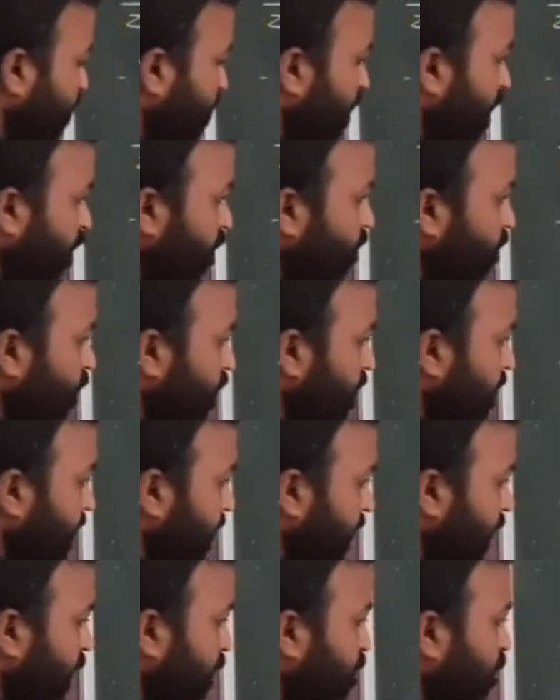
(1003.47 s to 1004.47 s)
of
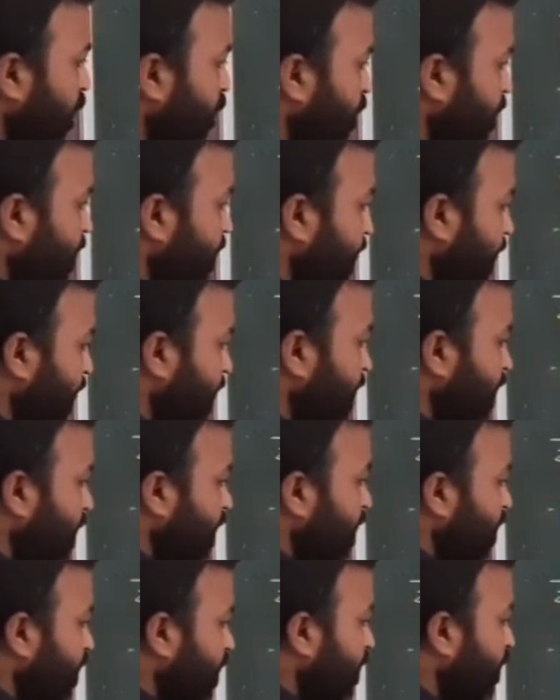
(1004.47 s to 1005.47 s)
a power
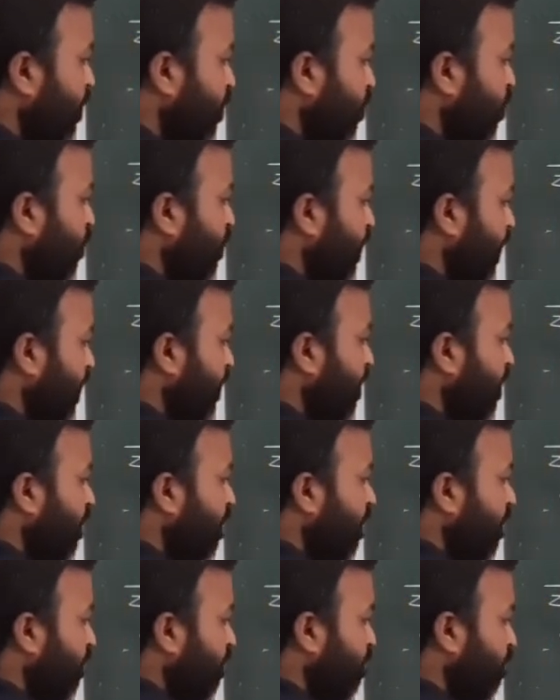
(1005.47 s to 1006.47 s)
n into
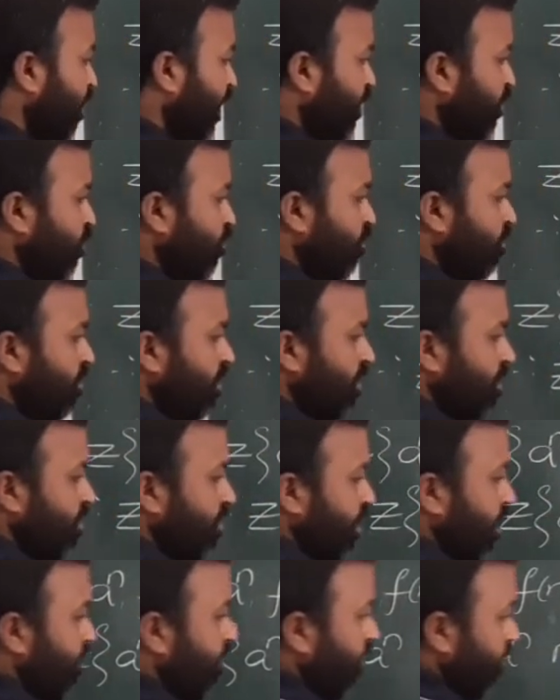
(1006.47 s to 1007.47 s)
n by using
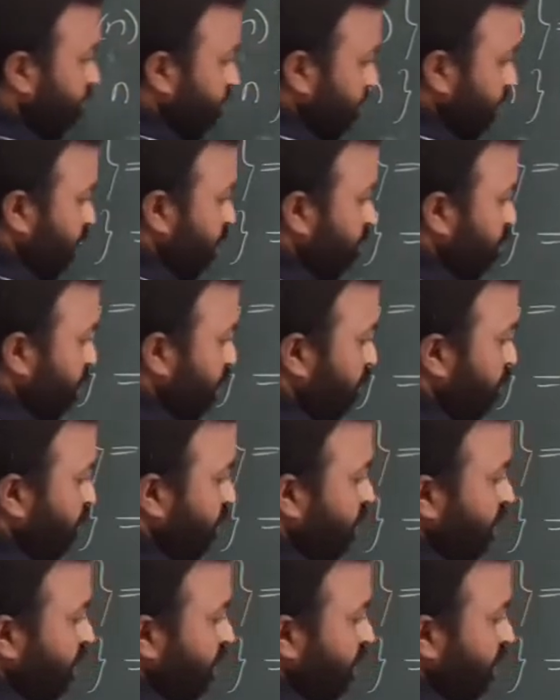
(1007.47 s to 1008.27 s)
change of scale property